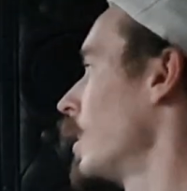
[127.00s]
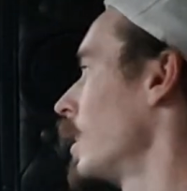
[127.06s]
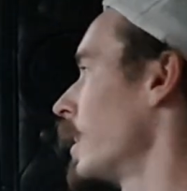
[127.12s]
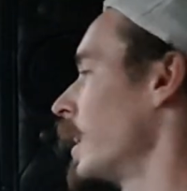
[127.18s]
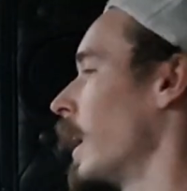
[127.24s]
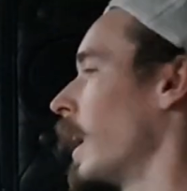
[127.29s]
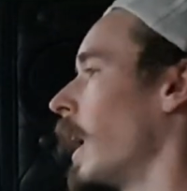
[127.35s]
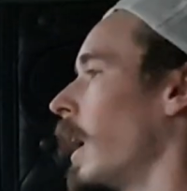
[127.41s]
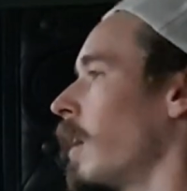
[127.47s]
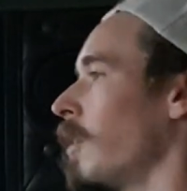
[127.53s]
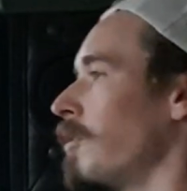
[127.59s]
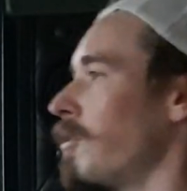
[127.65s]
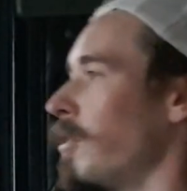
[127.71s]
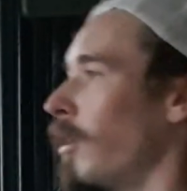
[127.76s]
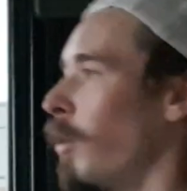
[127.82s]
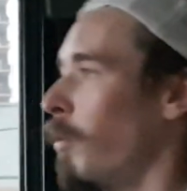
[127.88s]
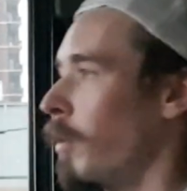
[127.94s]
yeah, I
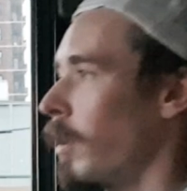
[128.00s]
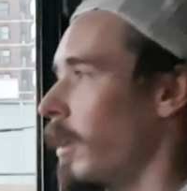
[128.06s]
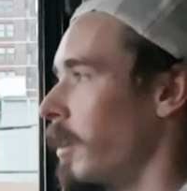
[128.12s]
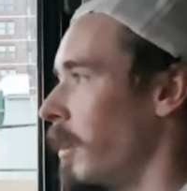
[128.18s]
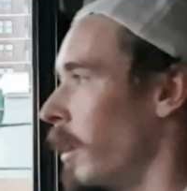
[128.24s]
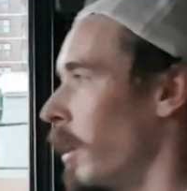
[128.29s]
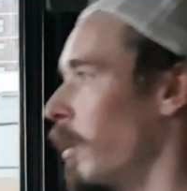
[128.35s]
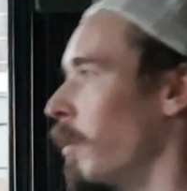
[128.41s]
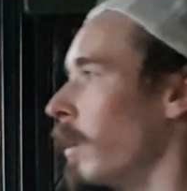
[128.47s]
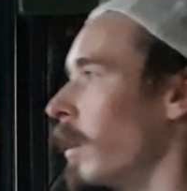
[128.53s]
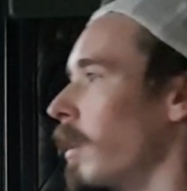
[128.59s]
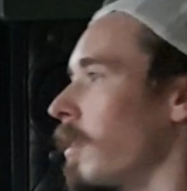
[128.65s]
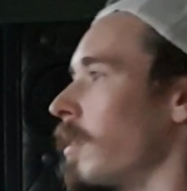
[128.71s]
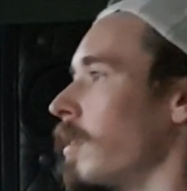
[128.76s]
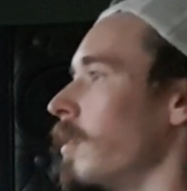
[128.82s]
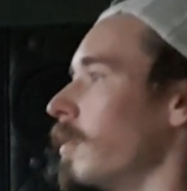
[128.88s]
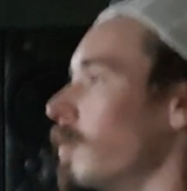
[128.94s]
just don't want to deal with
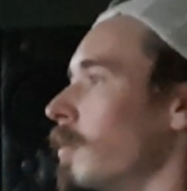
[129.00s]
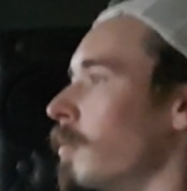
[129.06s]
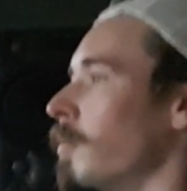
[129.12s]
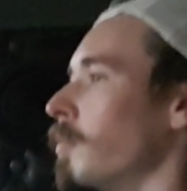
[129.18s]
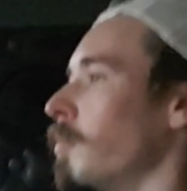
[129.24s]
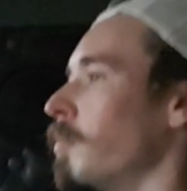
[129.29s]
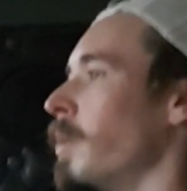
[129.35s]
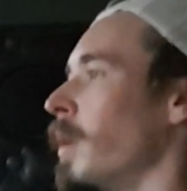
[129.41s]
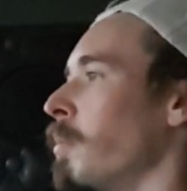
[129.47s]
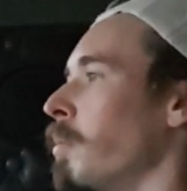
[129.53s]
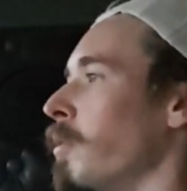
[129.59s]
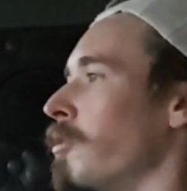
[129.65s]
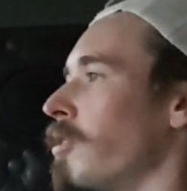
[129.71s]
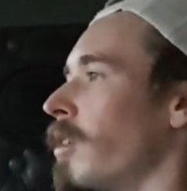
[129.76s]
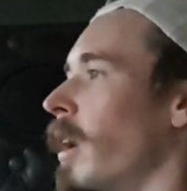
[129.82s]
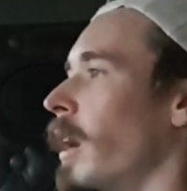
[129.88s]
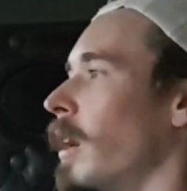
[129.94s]
people
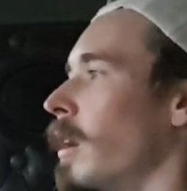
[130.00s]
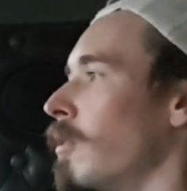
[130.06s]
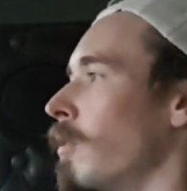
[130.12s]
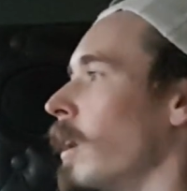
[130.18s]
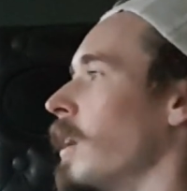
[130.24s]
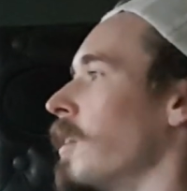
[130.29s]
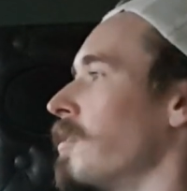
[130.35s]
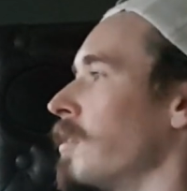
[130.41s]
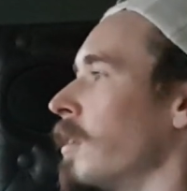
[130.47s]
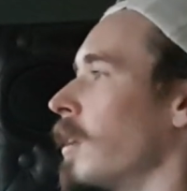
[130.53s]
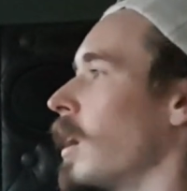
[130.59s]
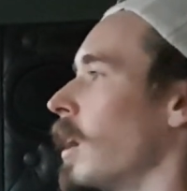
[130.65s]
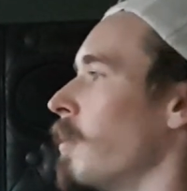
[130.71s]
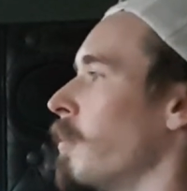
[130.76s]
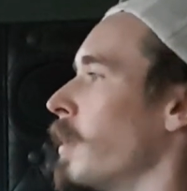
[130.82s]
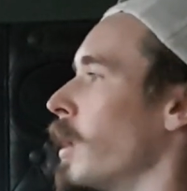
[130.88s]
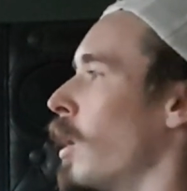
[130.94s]
trying to race and
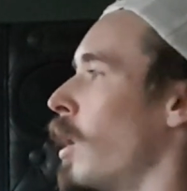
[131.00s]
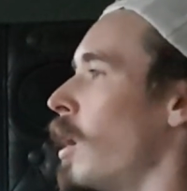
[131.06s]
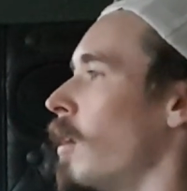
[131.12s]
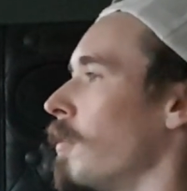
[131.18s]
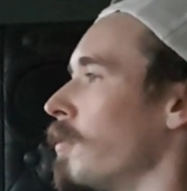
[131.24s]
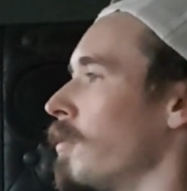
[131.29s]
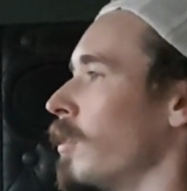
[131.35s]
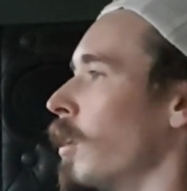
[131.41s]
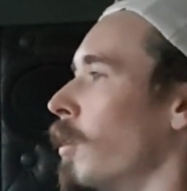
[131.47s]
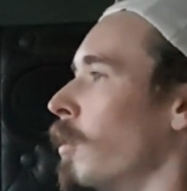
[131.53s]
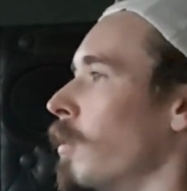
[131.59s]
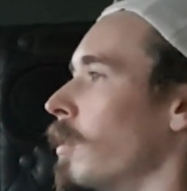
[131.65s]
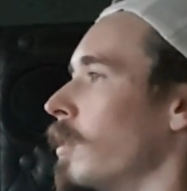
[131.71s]
cut me off, so